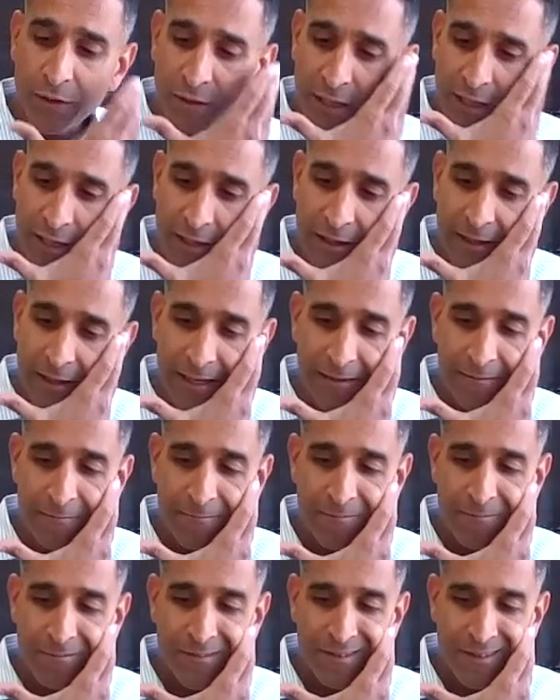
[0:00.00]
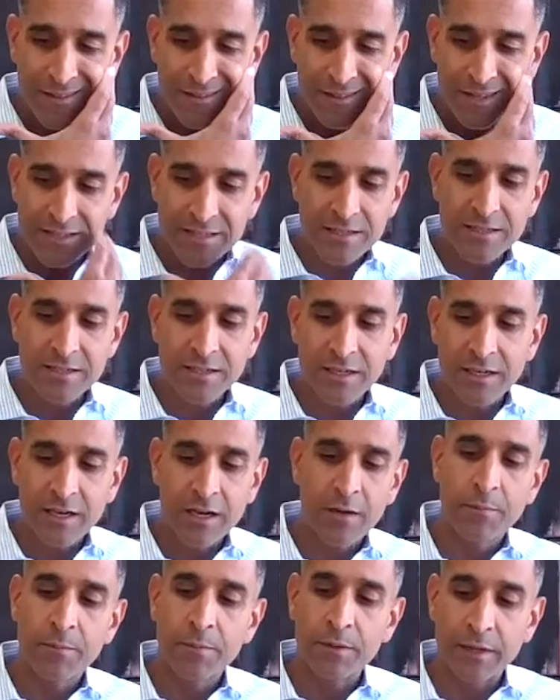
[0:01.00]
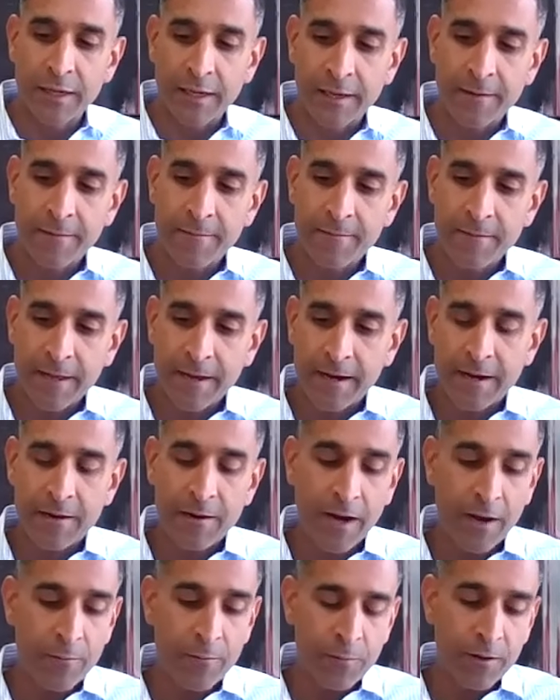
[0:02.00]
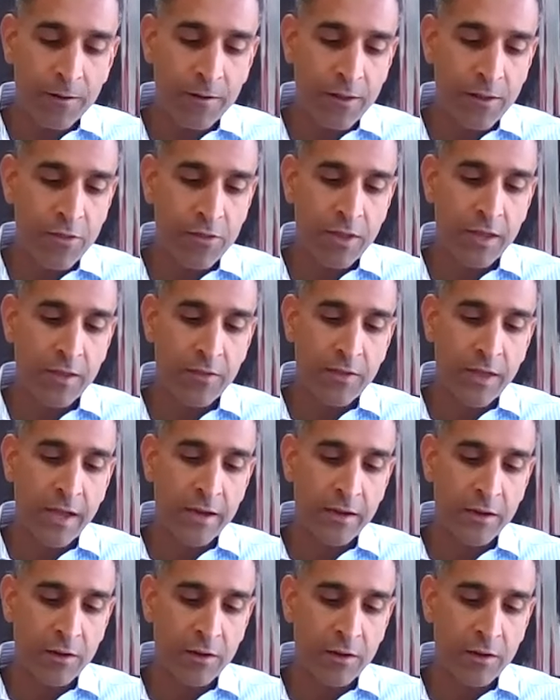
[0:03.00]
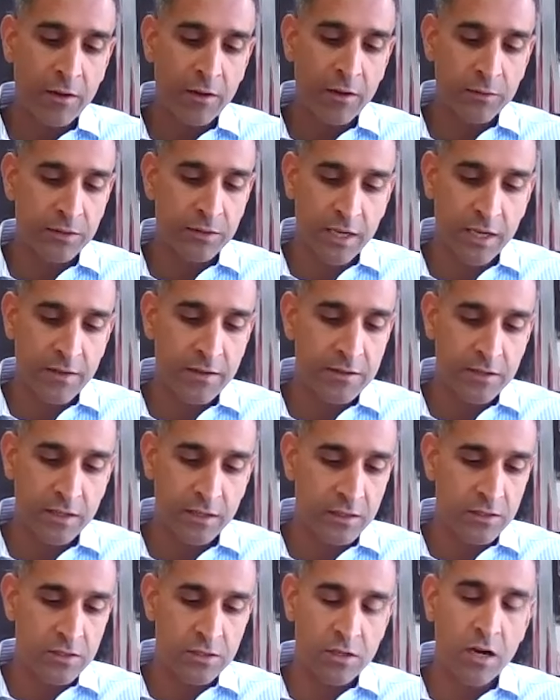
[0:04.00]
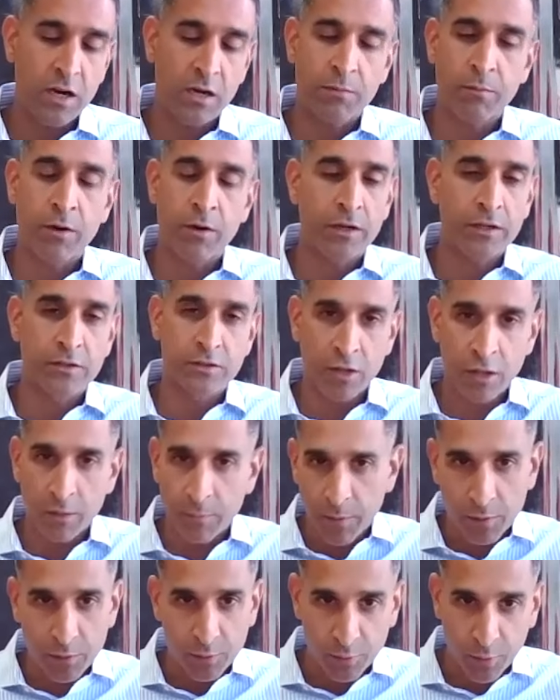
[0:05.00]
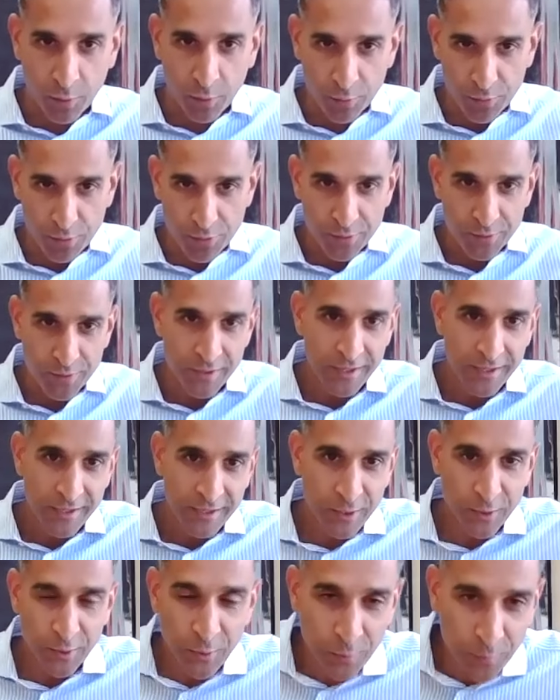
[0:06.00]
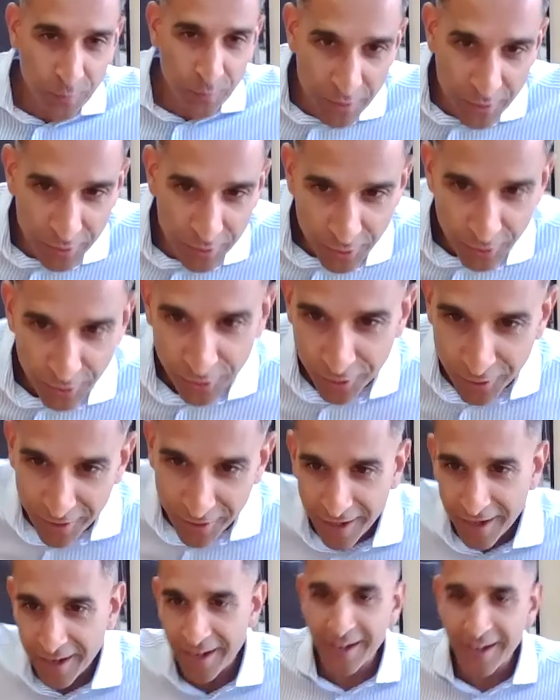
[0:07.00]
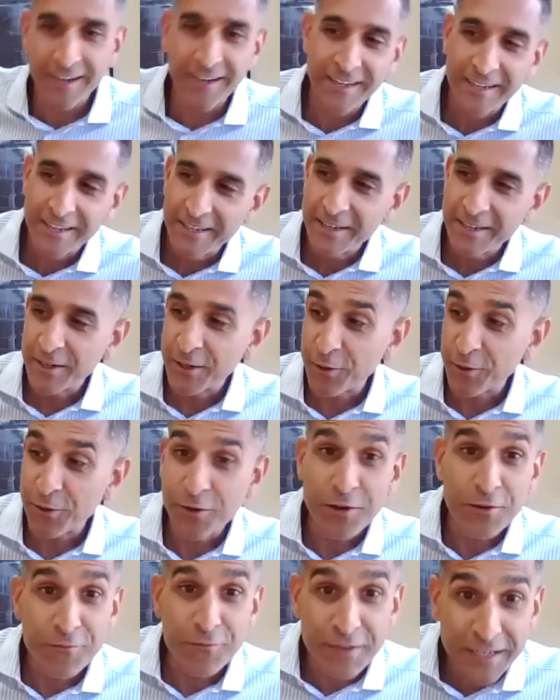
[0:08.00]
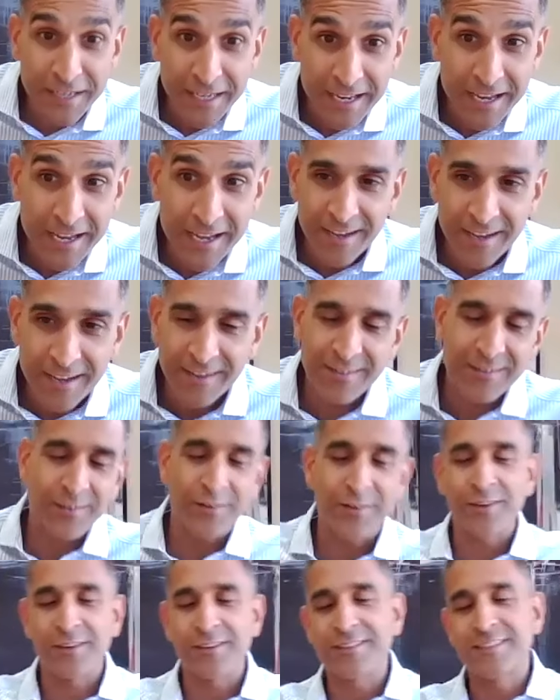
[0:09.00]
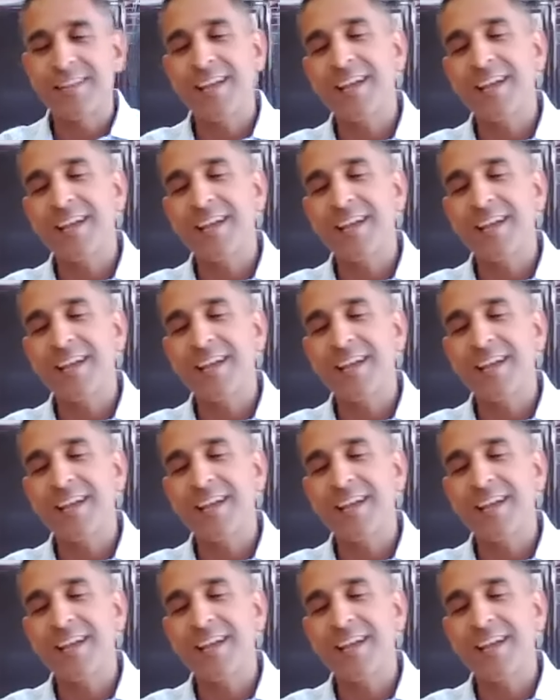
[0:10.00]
really, like, this is a company, and I really think that, you know, I will say this, like, the stock market's all about growth, You know, whether you're NVIDIA or your